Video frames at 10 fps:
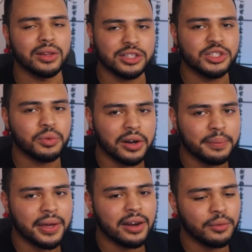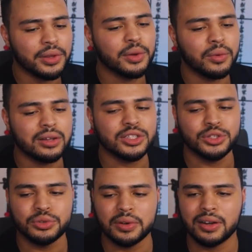this to work, man. I really want
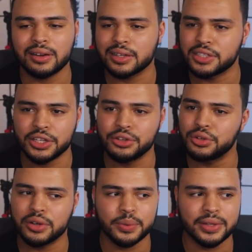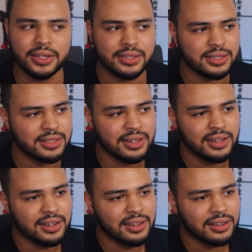to continue doing with this.
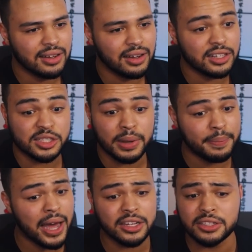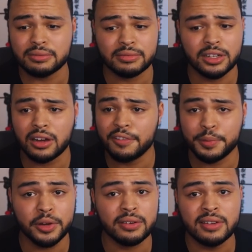This is my passion. You know,
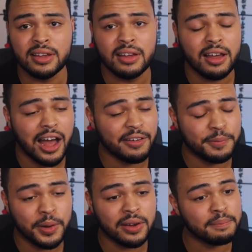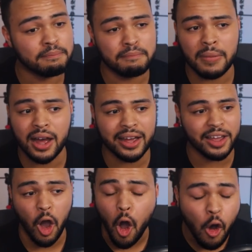I've put
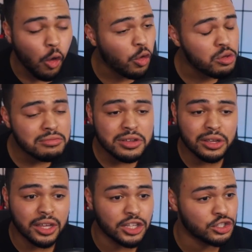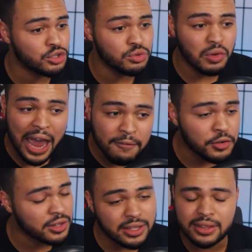my all into
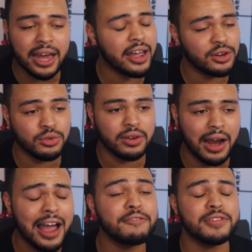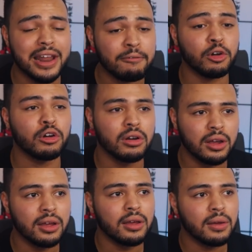everything that I do here. I've never
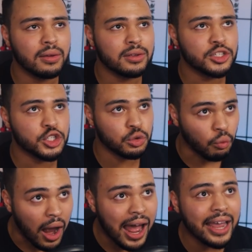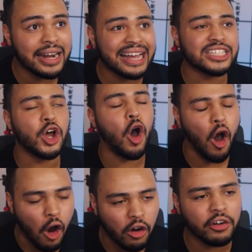tried as
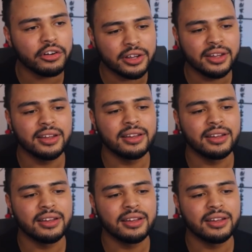hard